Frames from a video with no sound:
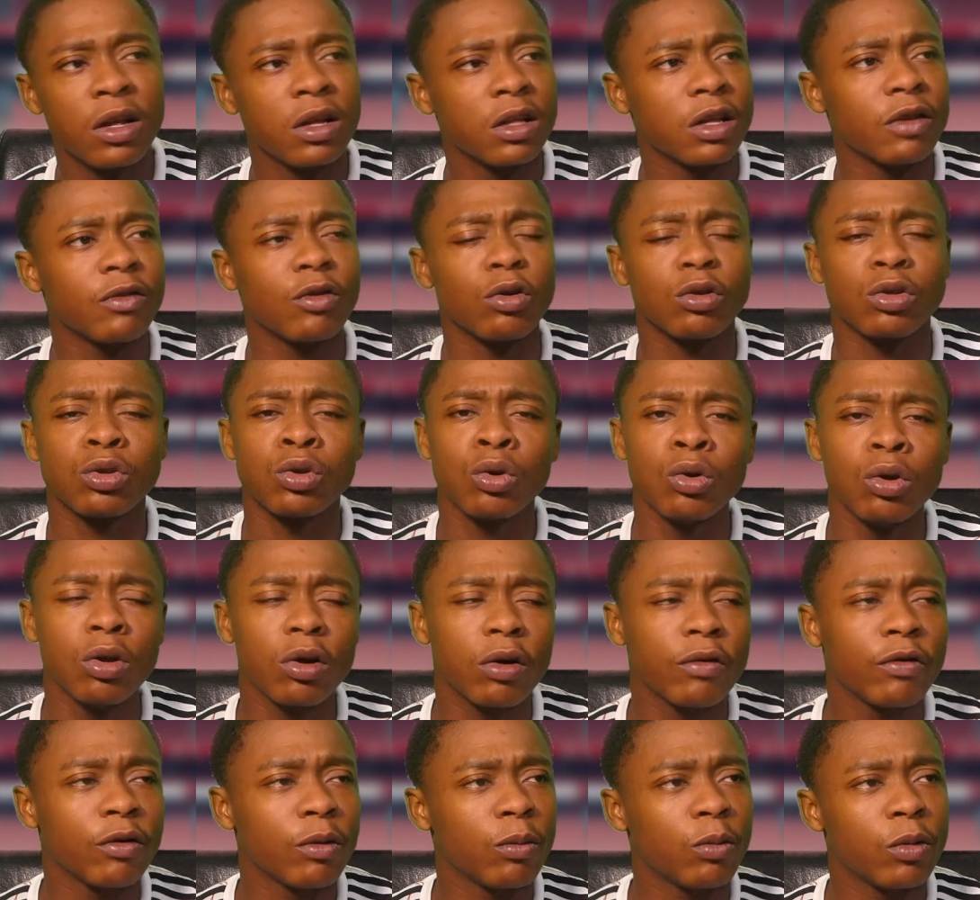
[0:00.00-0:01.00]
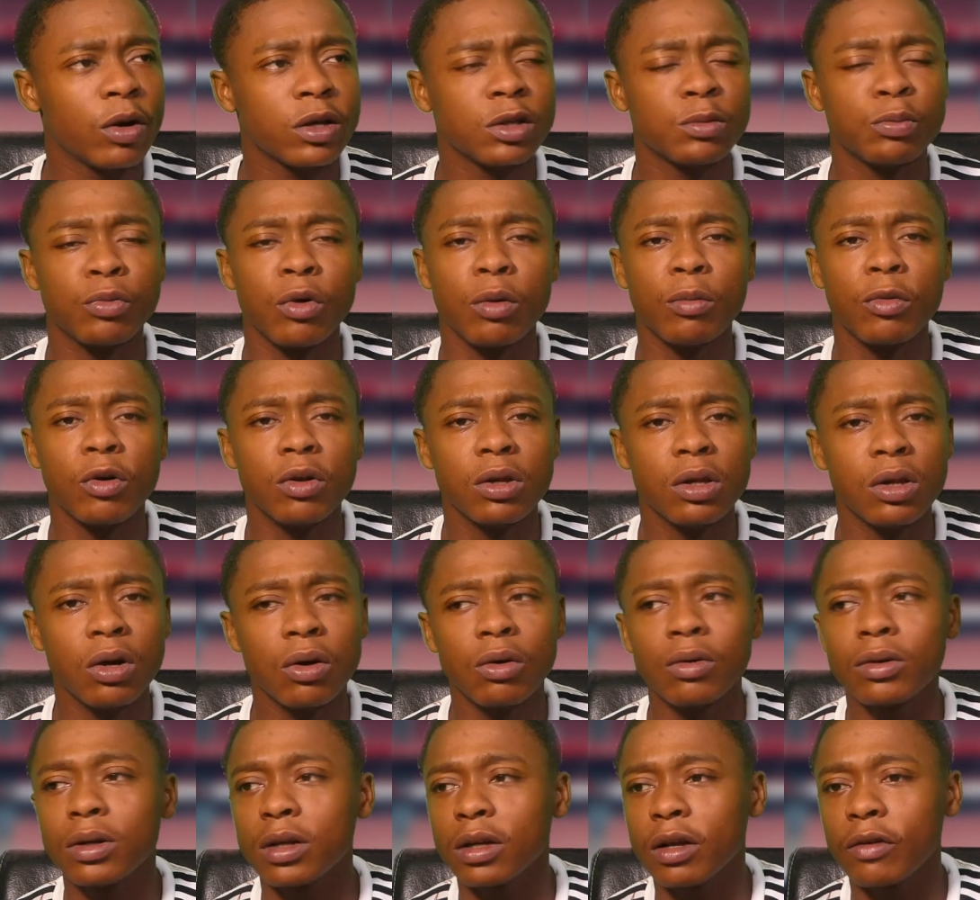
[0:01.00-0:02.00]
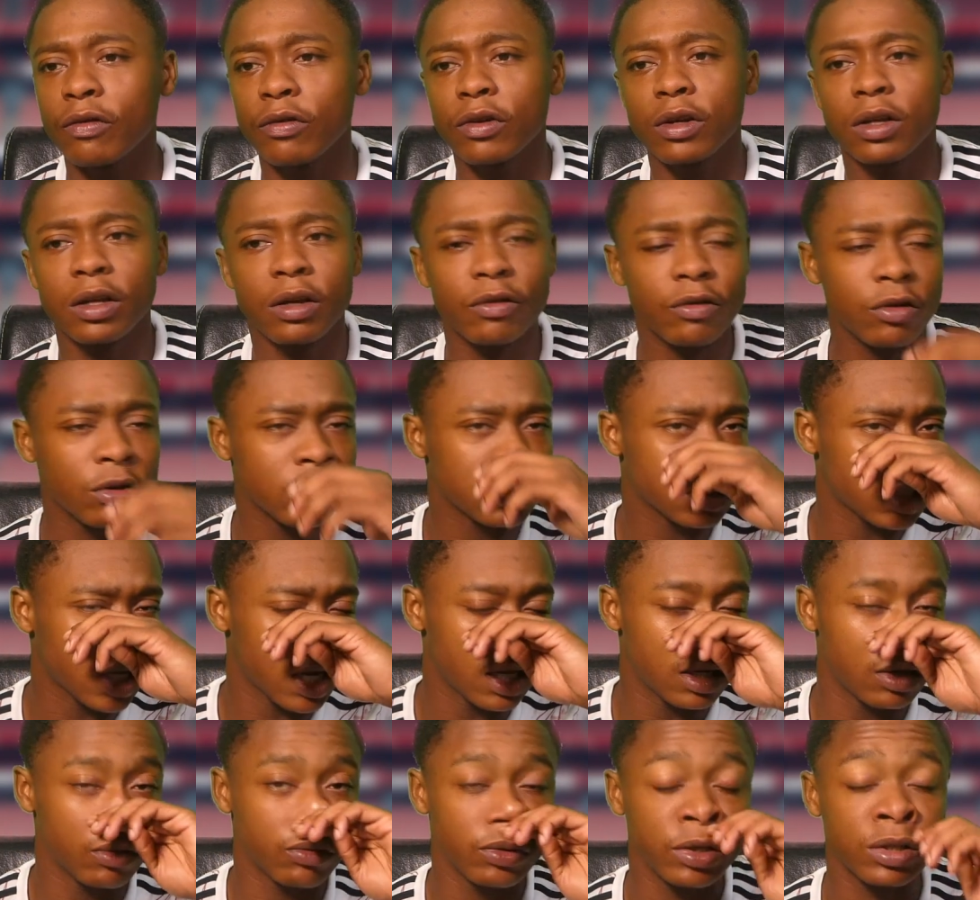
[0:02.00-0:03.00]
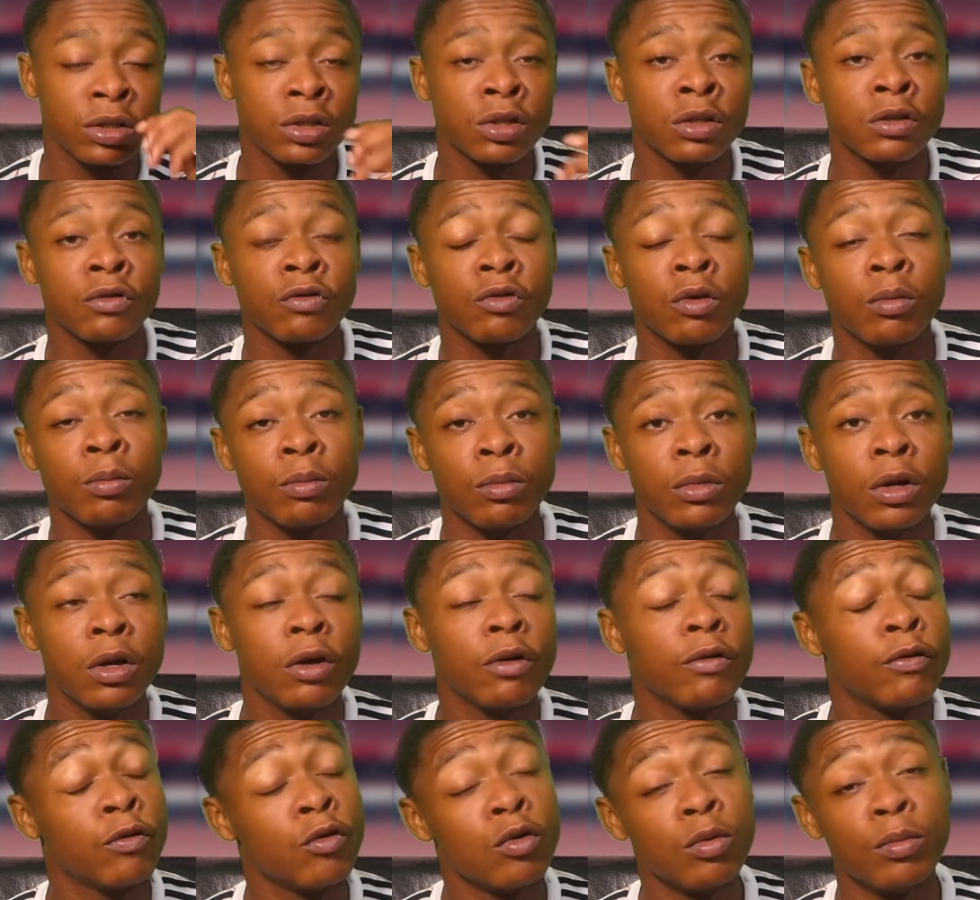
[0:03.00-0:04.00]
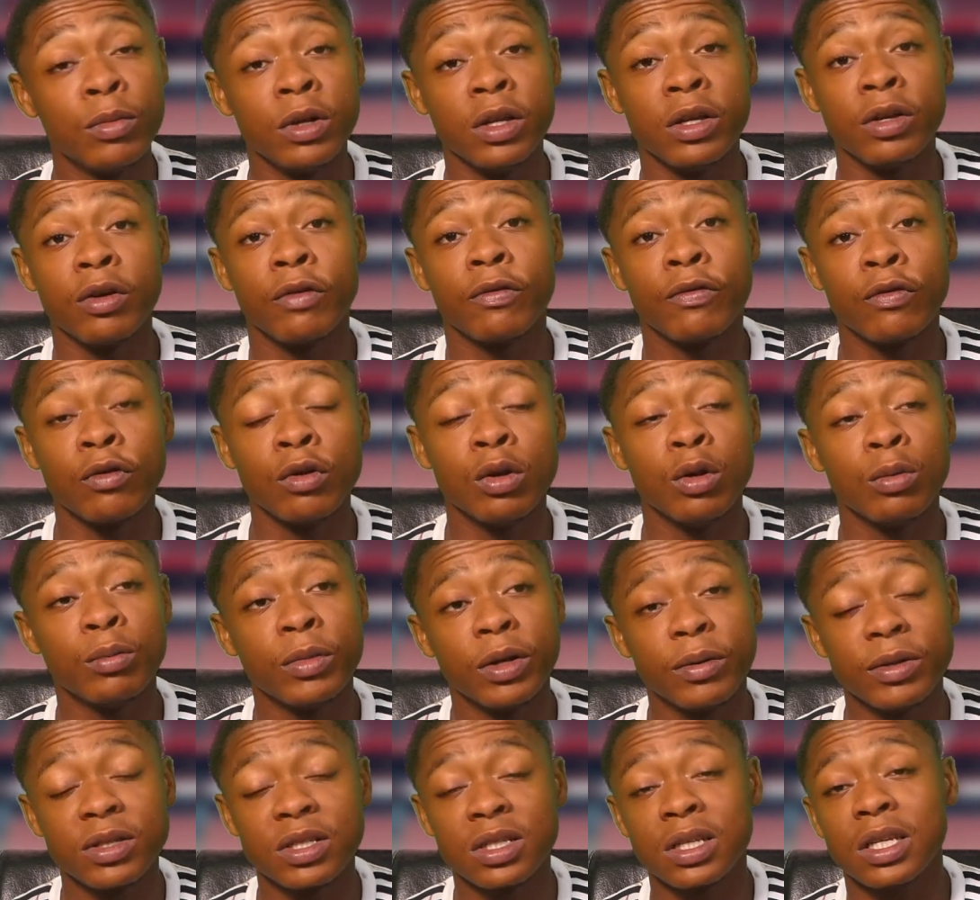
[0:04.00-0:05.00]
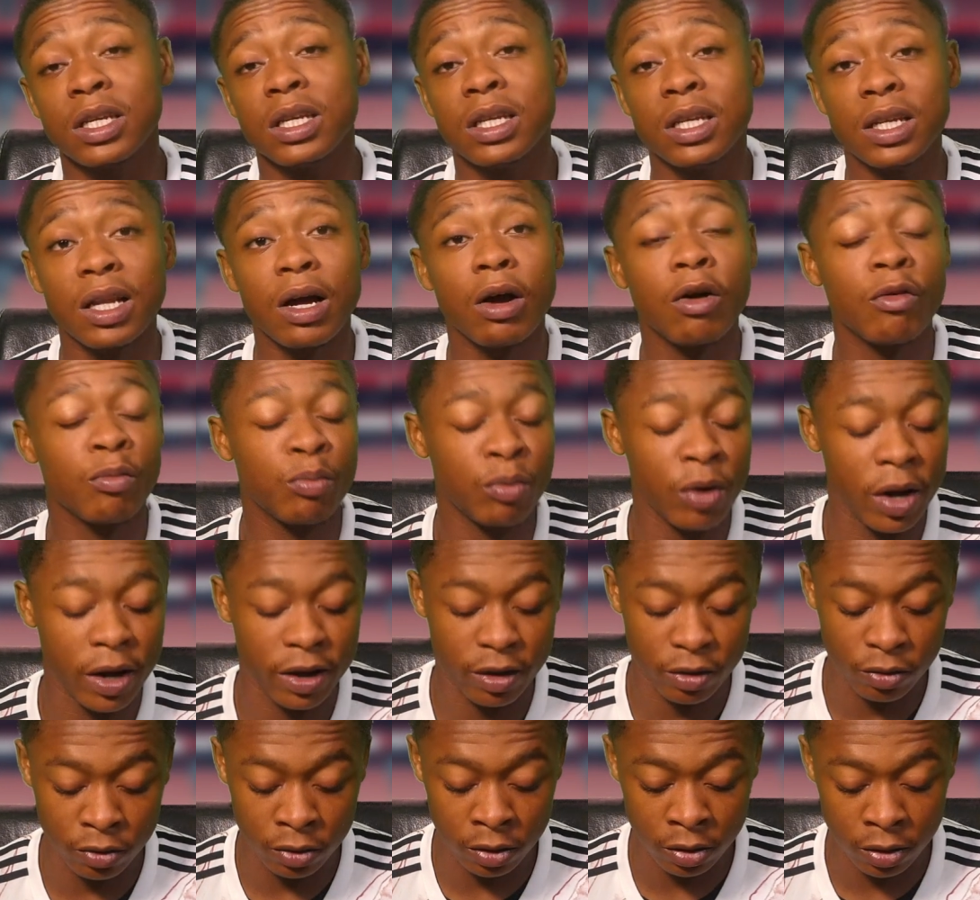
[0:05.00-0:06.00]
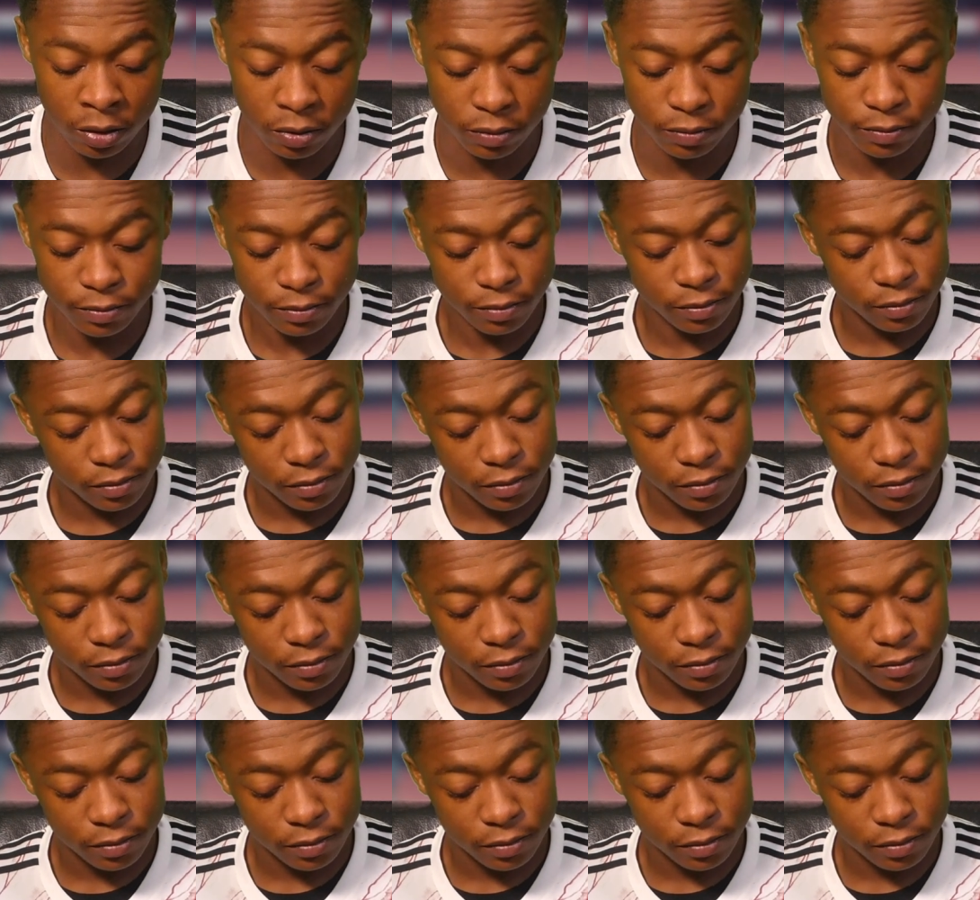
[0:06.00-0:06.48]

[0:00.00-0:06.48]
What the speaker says: they've got Tulloch from West Brom on loan, and I think they've got Tyler Richards from formerly of Fulham and City, now Brighton, on loan.